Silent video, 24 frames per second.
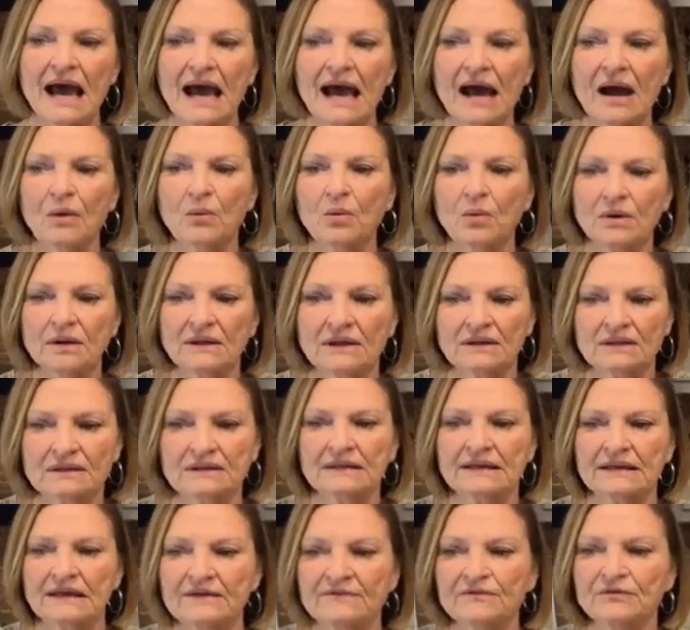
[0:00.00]
I want to
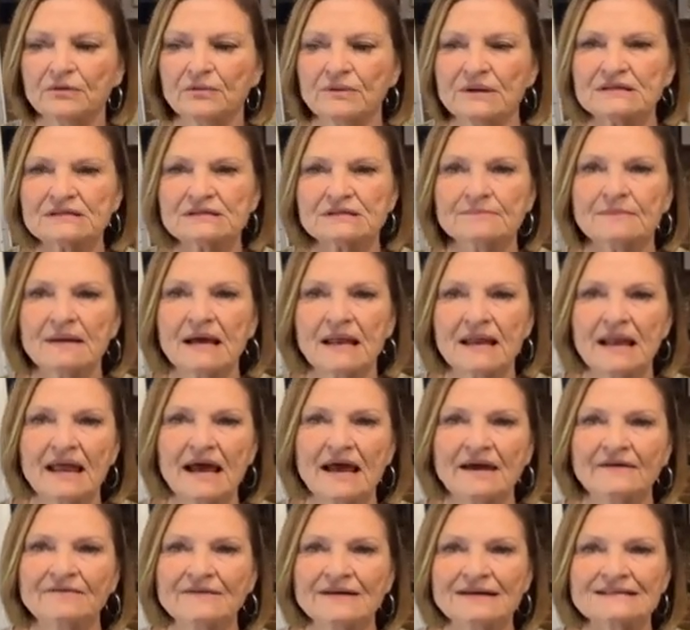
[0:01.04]
live the rest of my
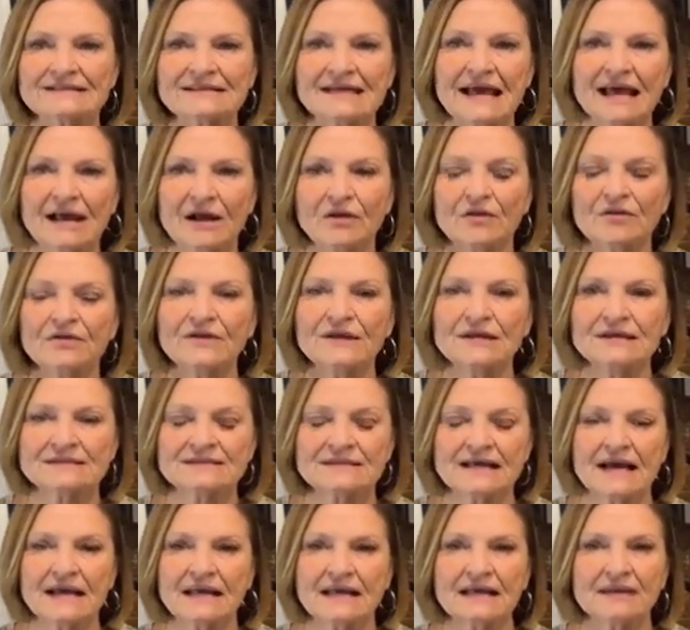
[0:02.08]
life as healthy as
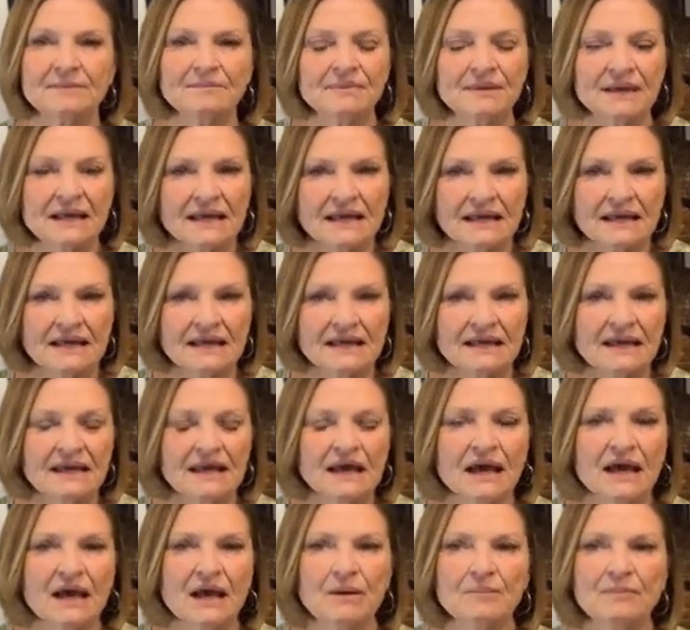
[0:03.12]
I can be.
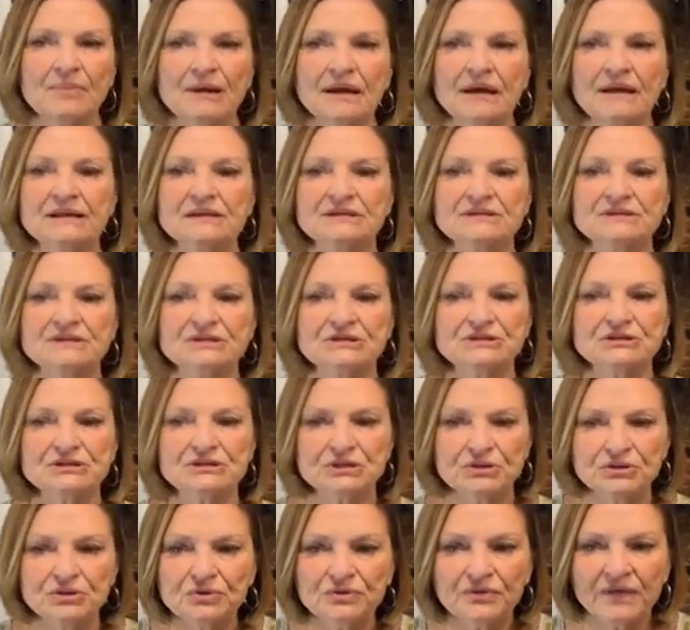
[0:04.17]
But to
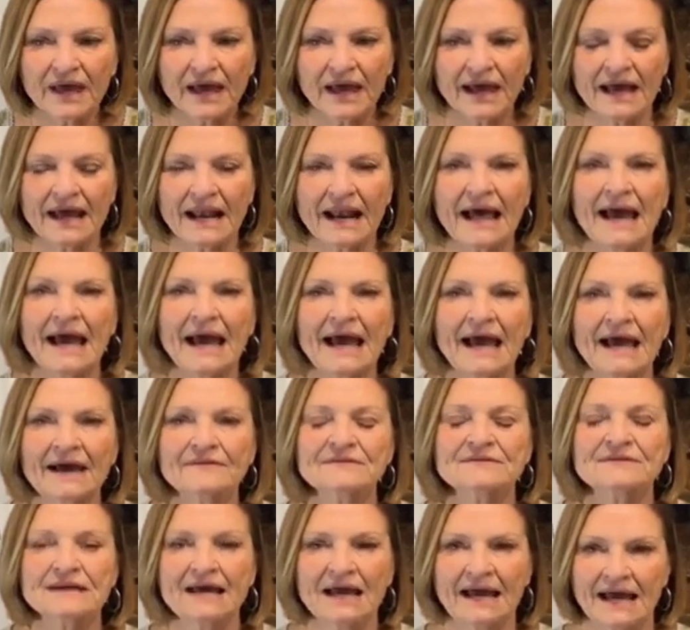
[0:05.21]
do that, I
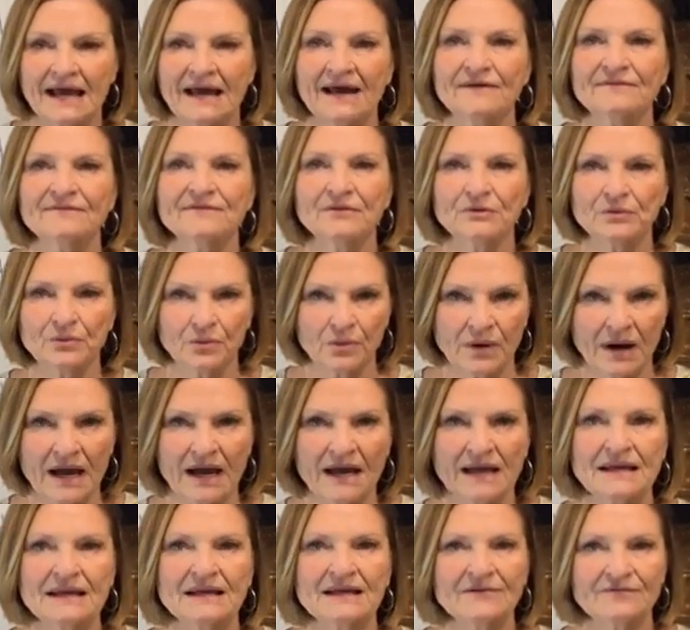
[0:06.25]
have to have the
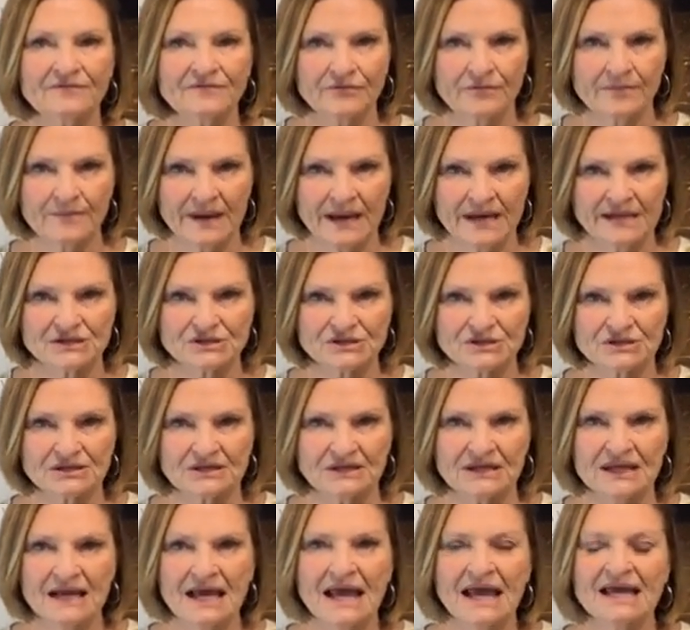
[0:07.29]
right information.
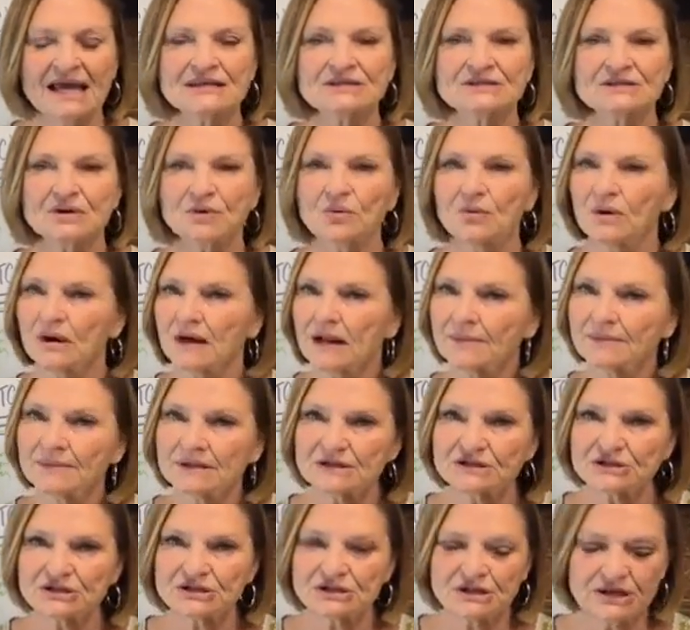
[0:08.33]
And so what I'm
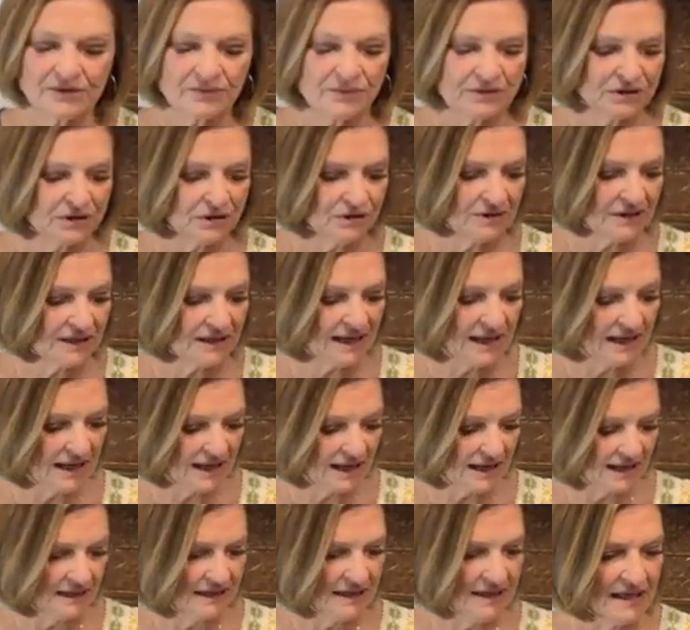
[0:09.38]
going to share with you
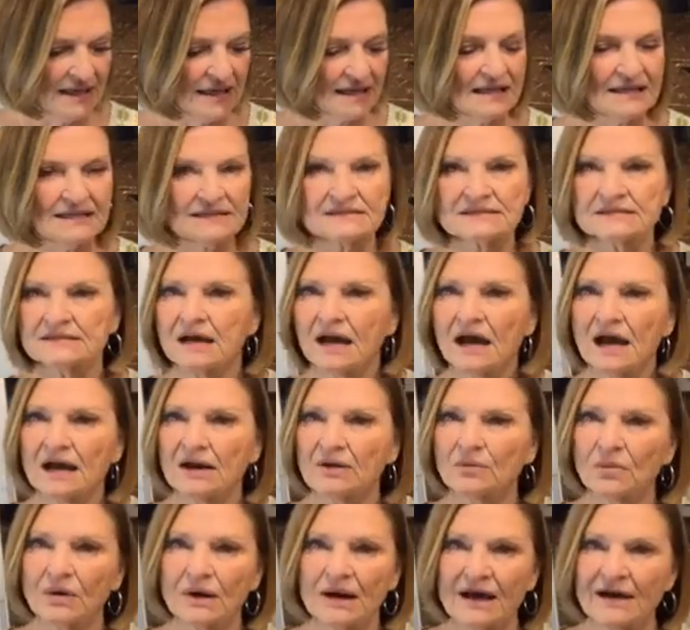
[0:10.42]
tonight is
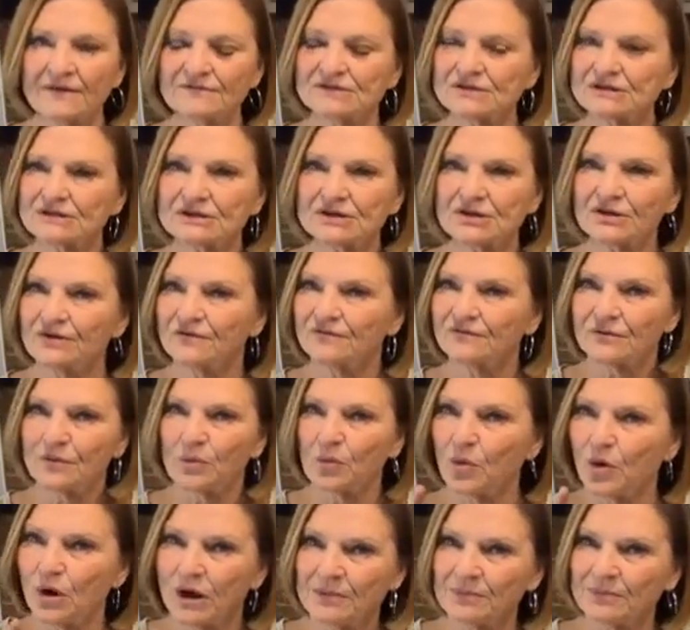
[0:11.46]
not what I've just heard
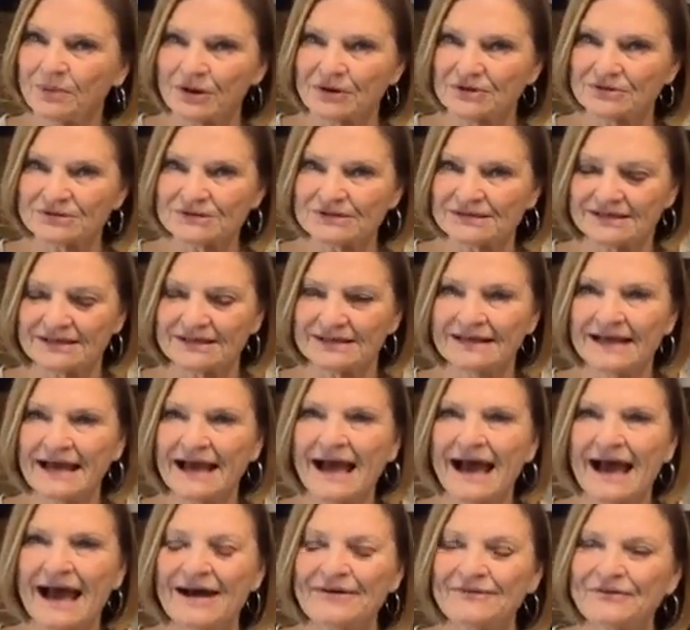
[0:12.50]
from one person.
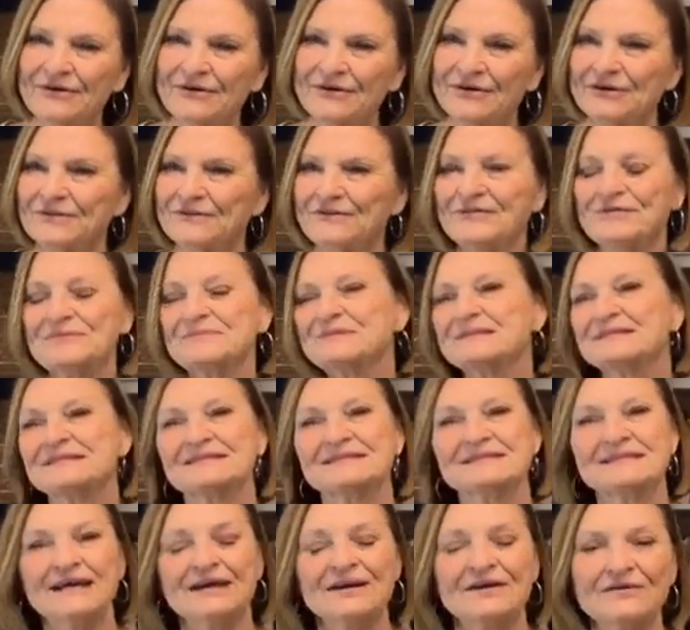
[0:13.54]
I've heard it from
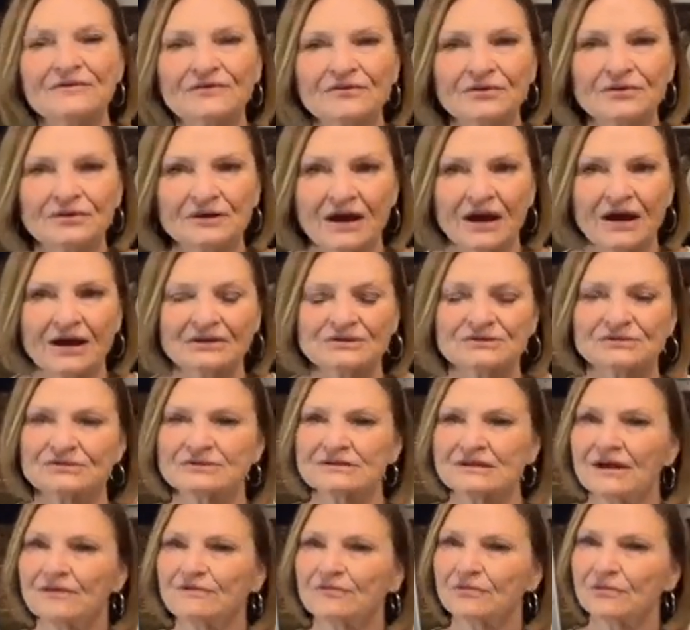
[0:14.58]
several
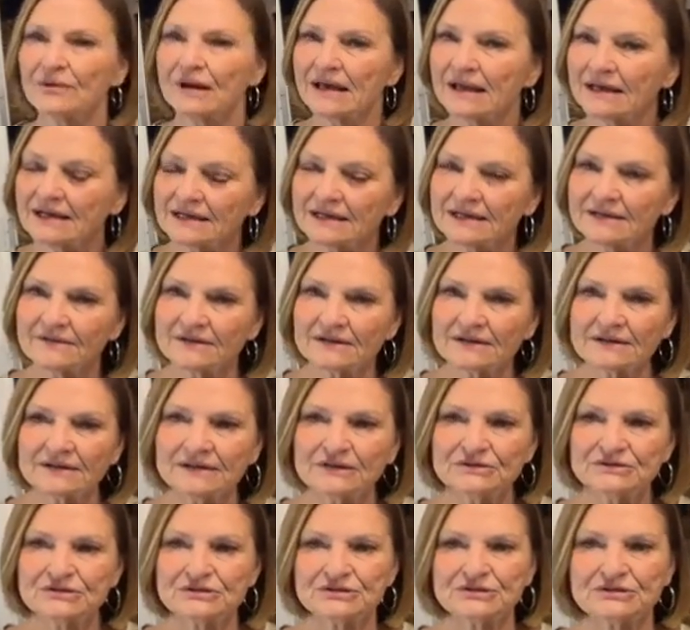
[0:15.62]
doctors. I've read it in the
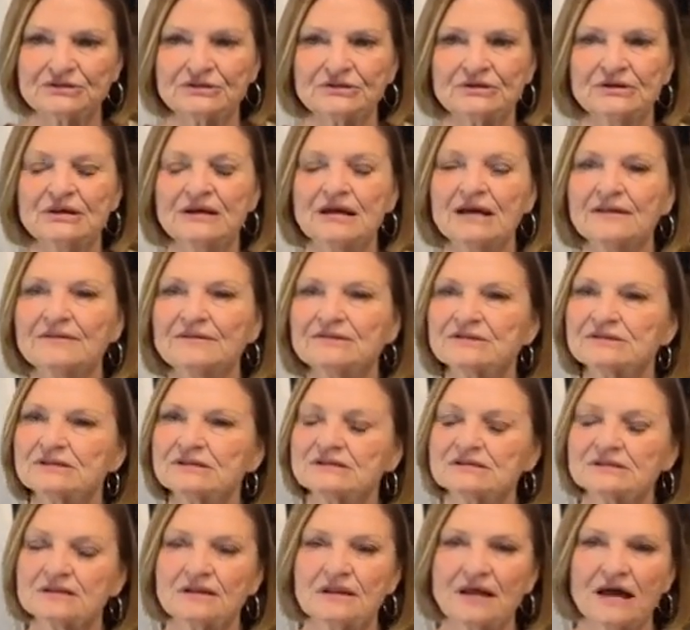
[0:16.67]
literature. There's
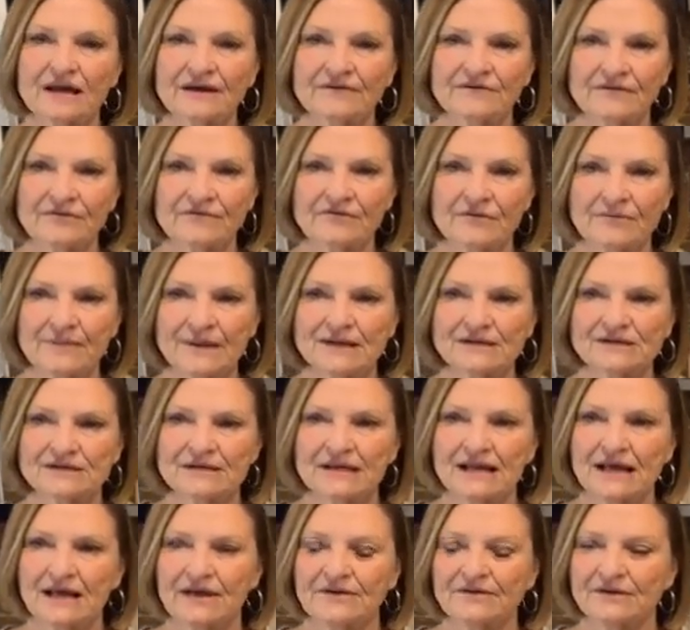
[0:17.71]
just a lot of
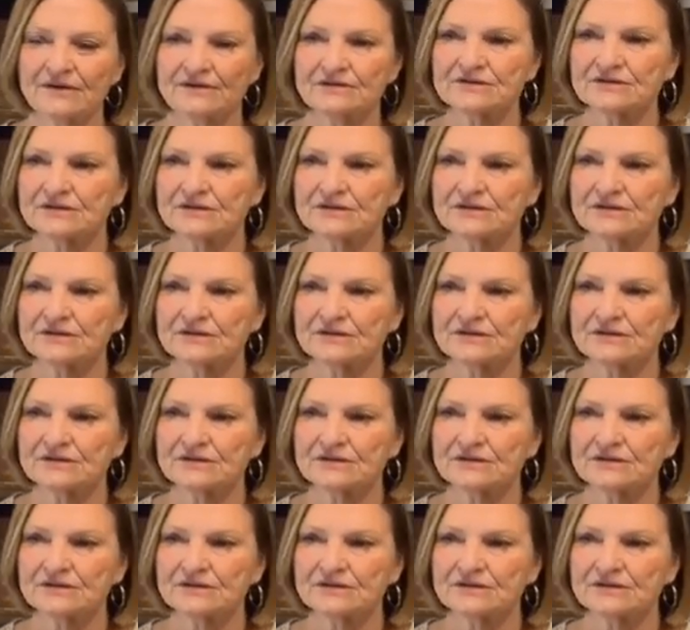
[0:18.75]
information out there.